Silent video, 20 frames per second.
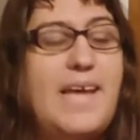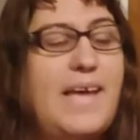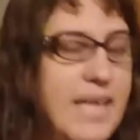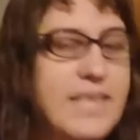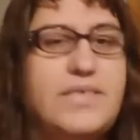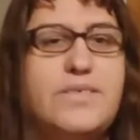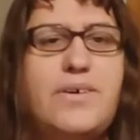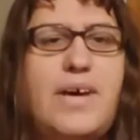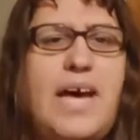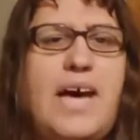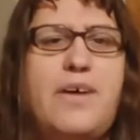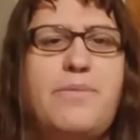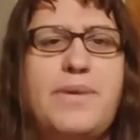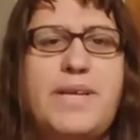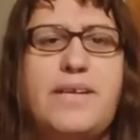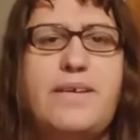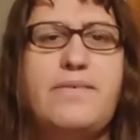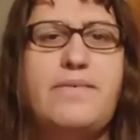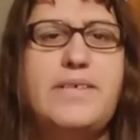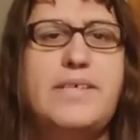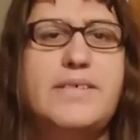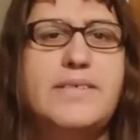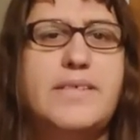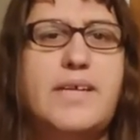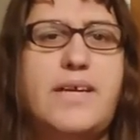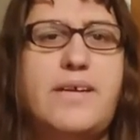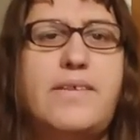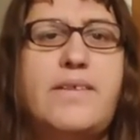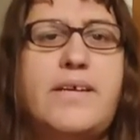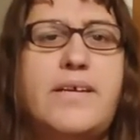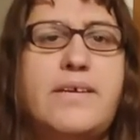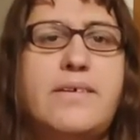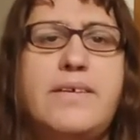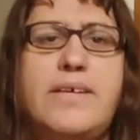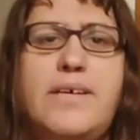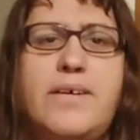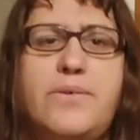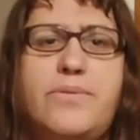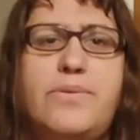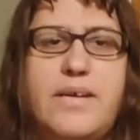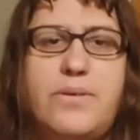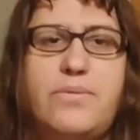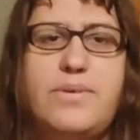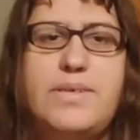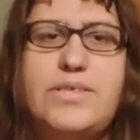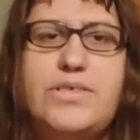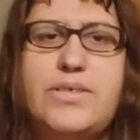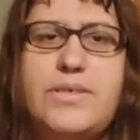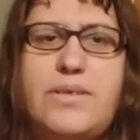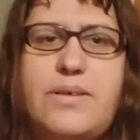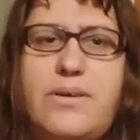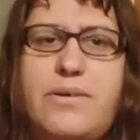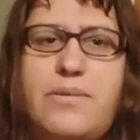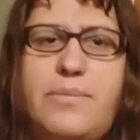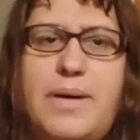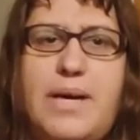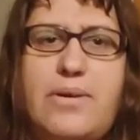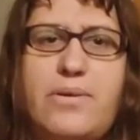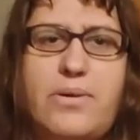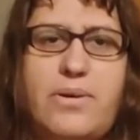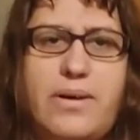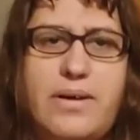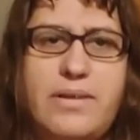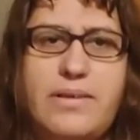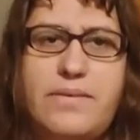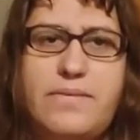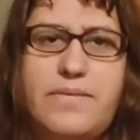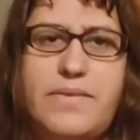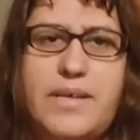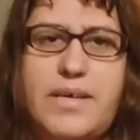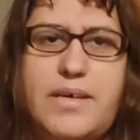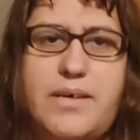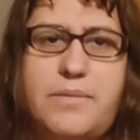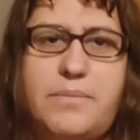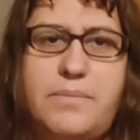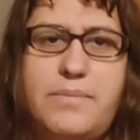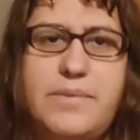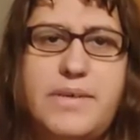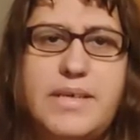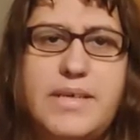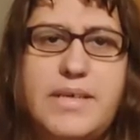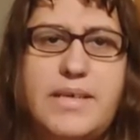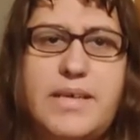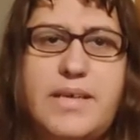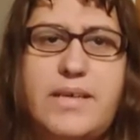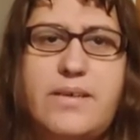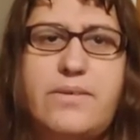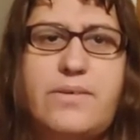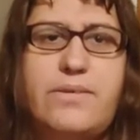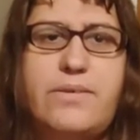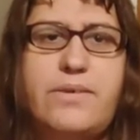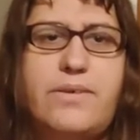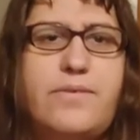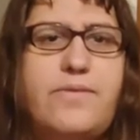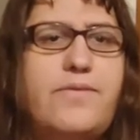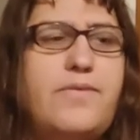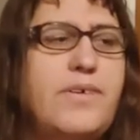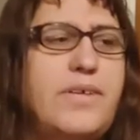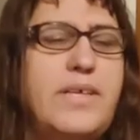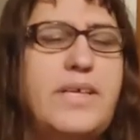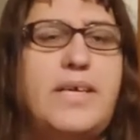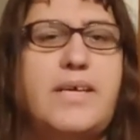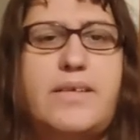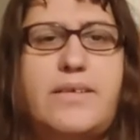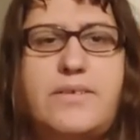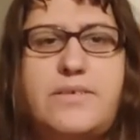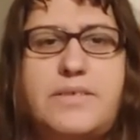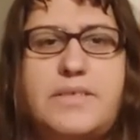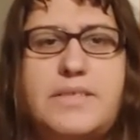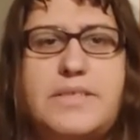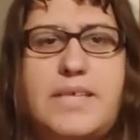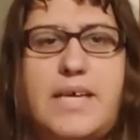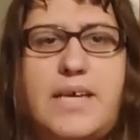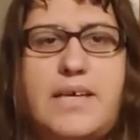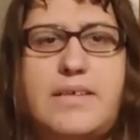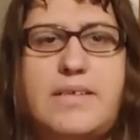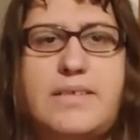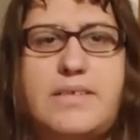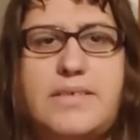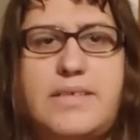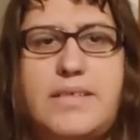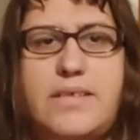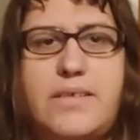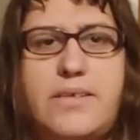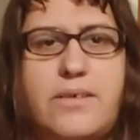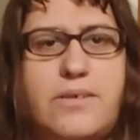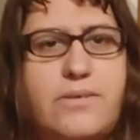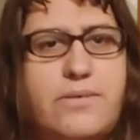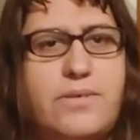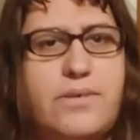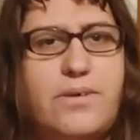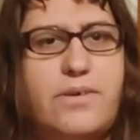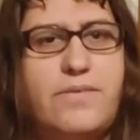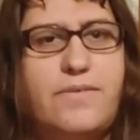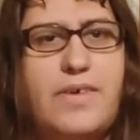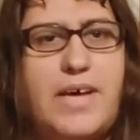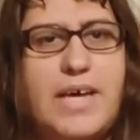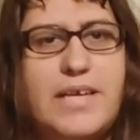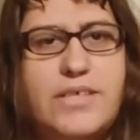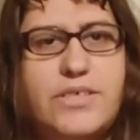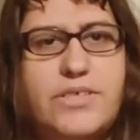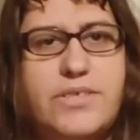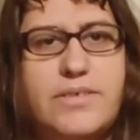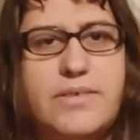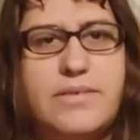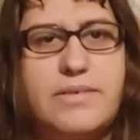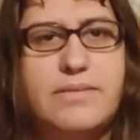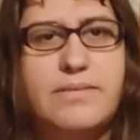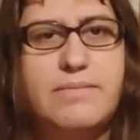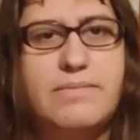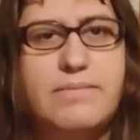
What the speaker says: And so how many of these are there? We should know about all of them in order to fully understand and decode olfaction.